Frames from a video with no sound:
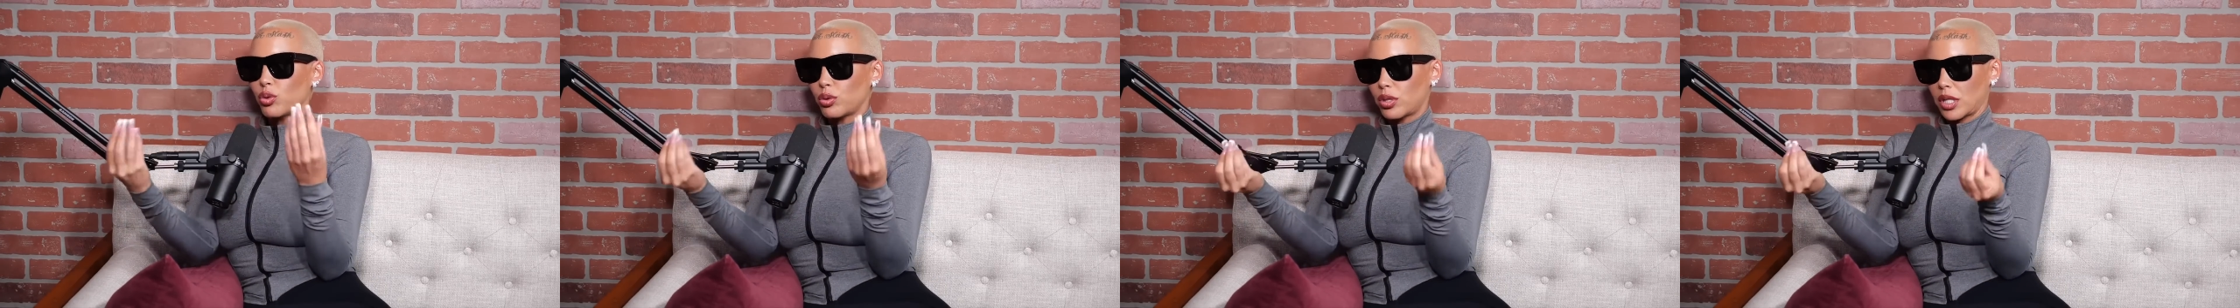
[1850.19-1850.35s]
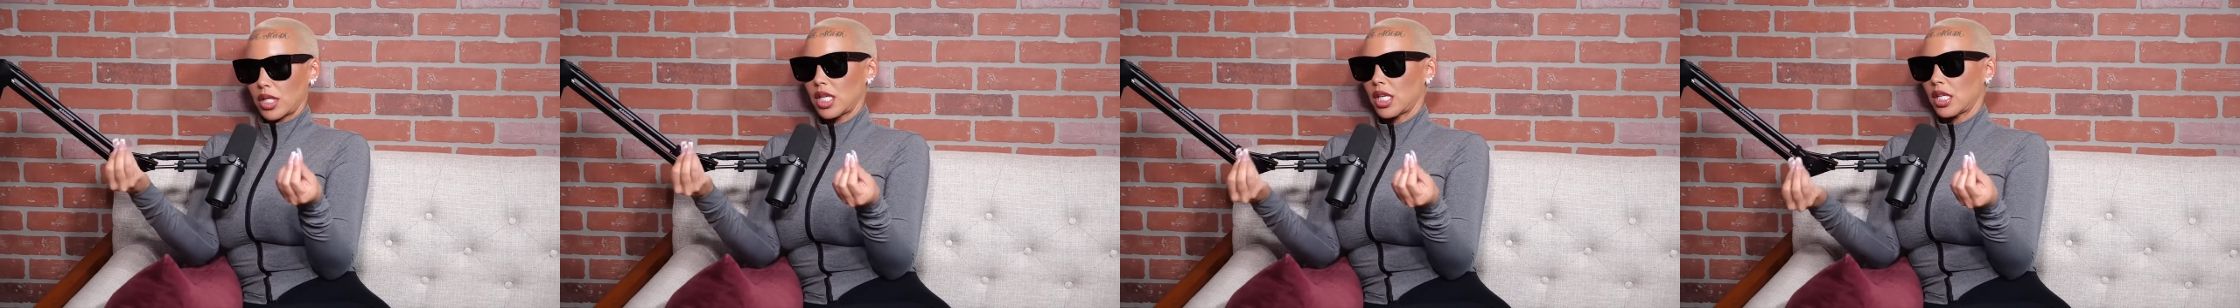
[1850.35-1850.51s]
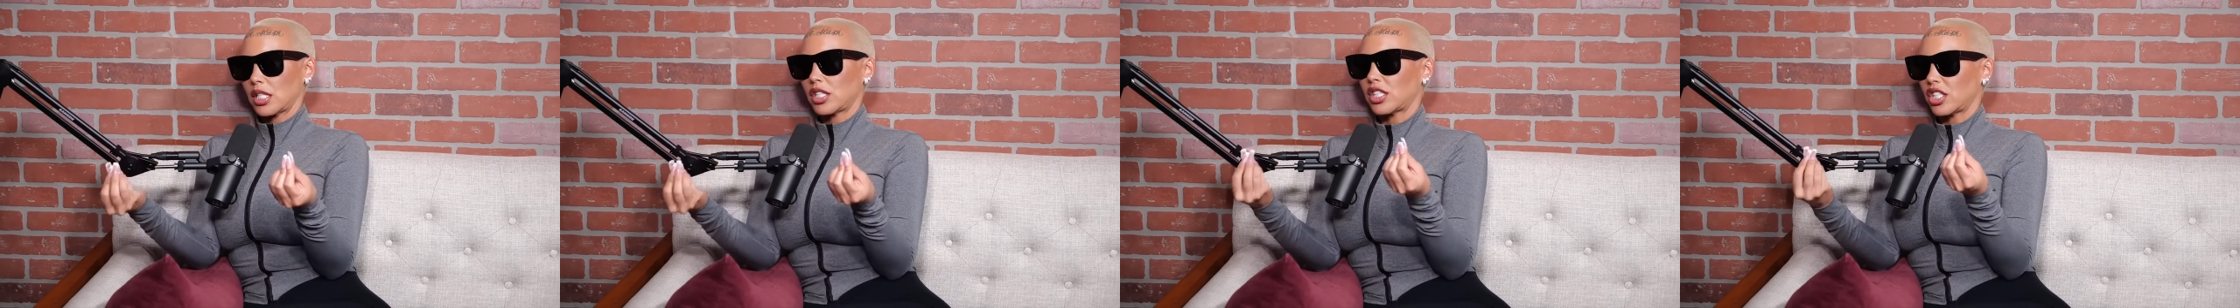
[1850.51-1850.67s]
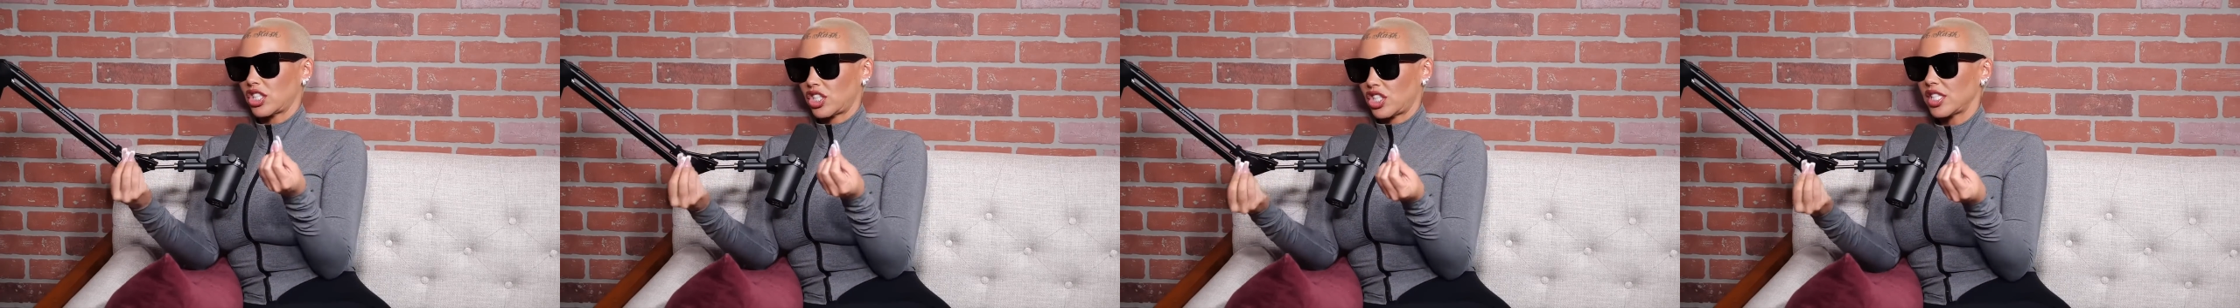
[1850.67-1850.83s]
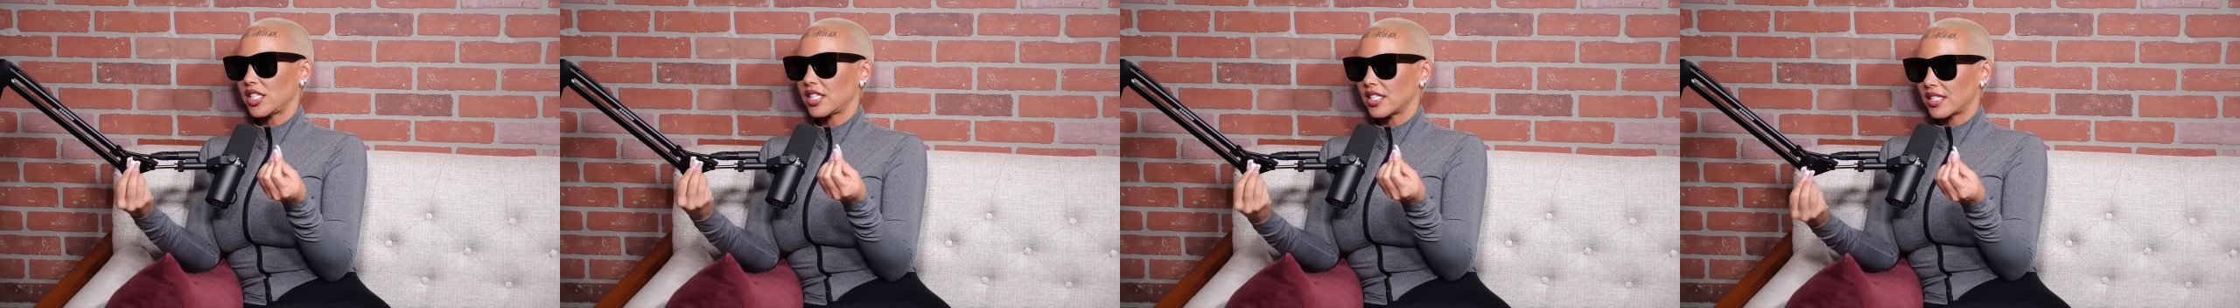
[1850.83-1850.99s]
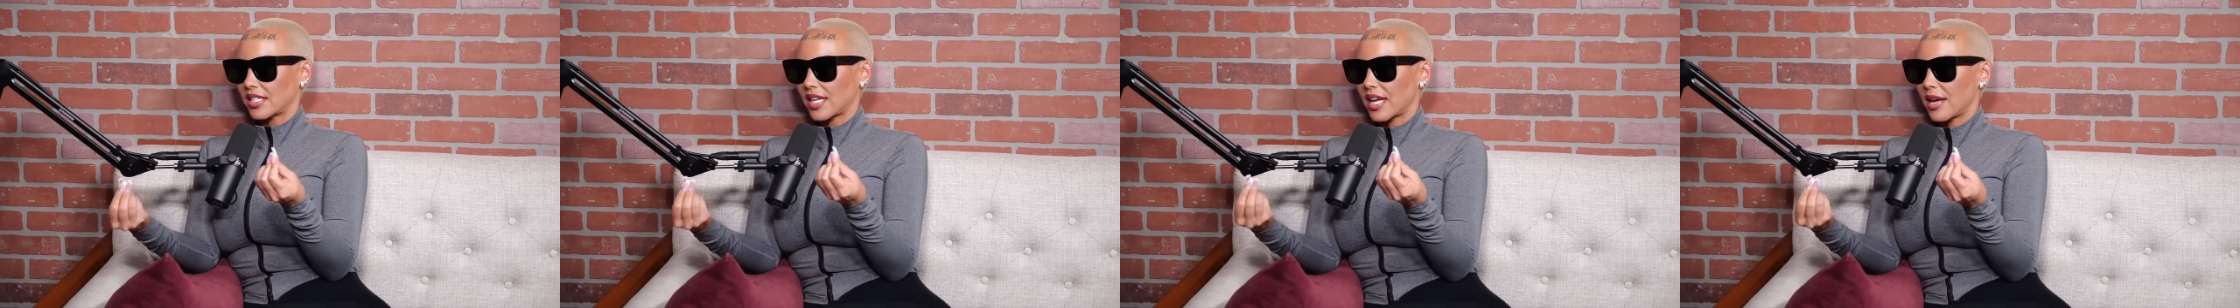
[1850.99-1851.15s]
things that she
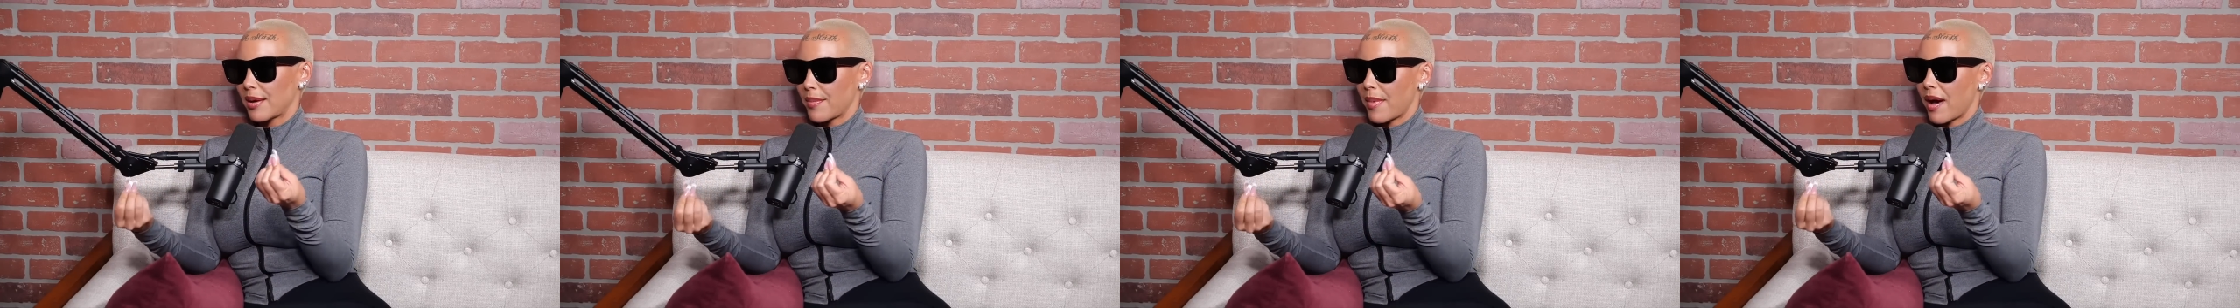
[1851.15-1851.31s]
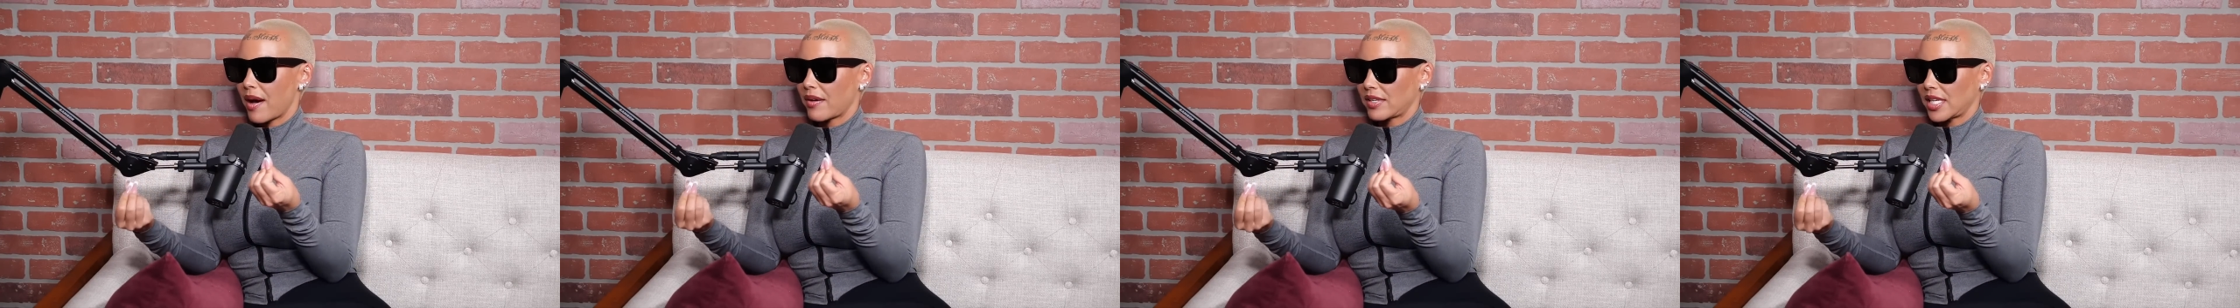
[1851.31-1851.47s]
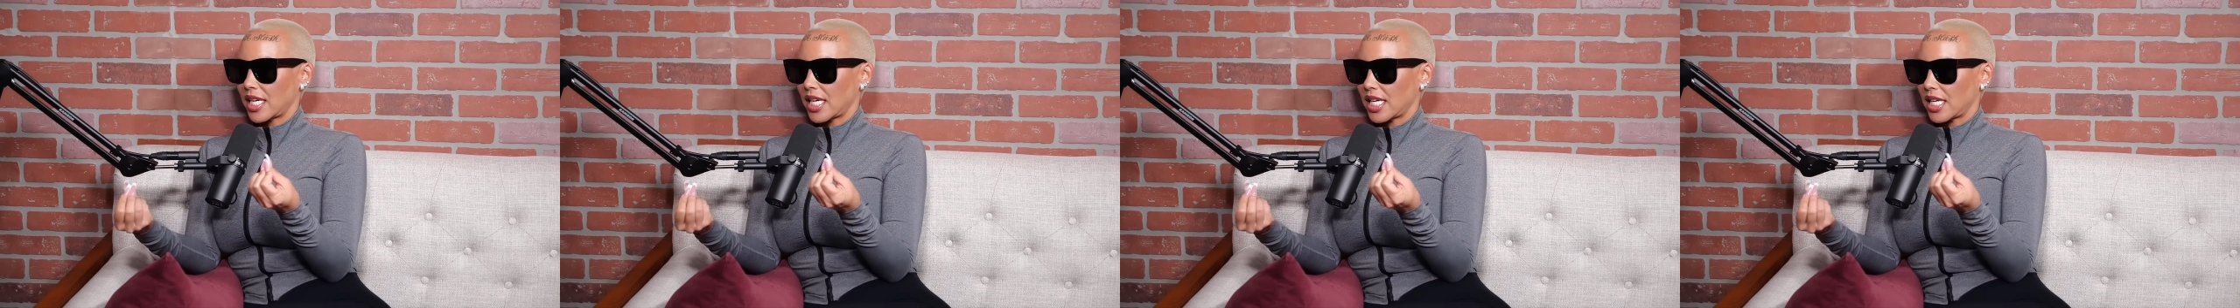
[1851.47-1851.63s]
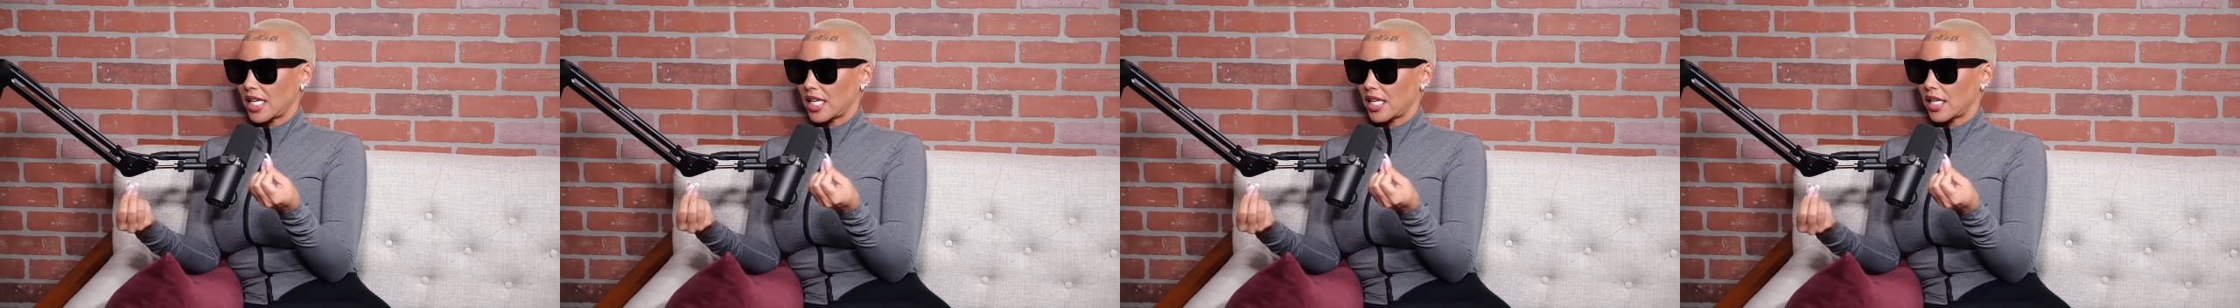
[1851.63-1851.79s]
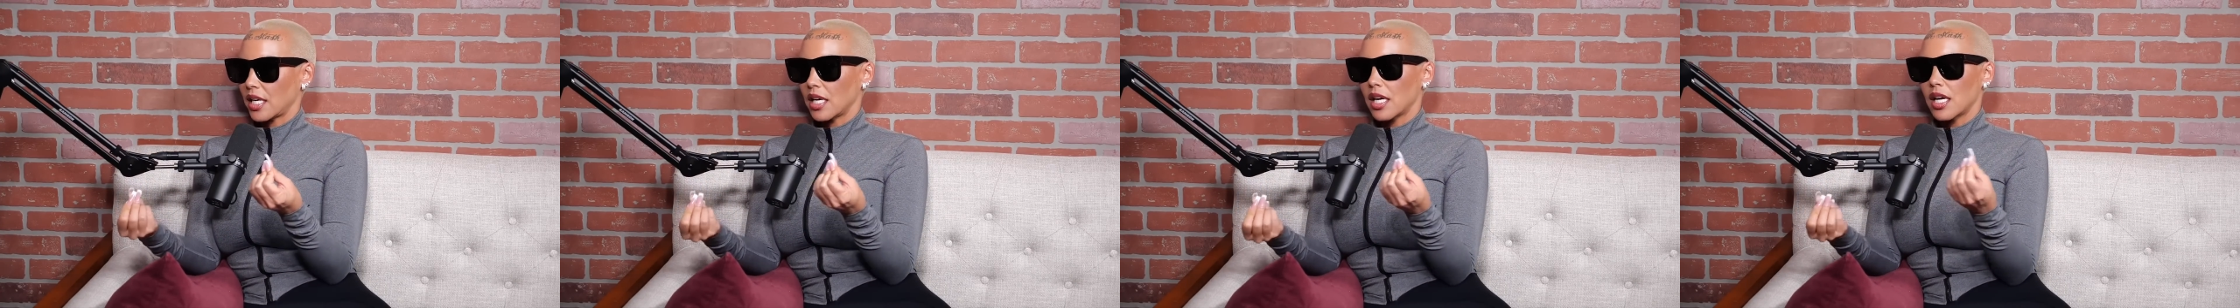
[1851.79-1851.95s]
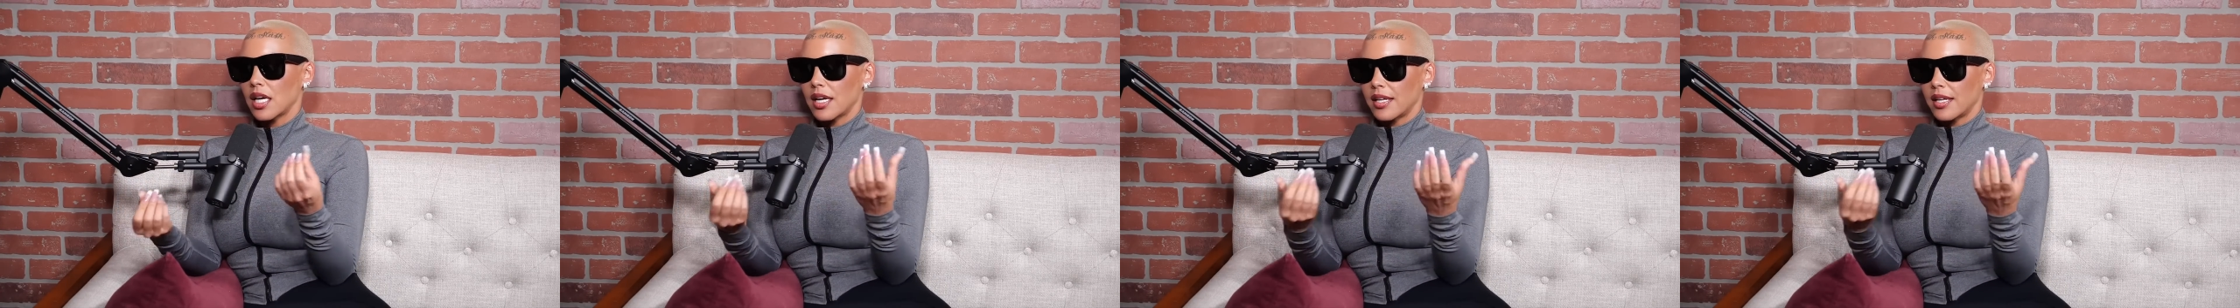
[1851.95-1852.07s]
could say about Nicki.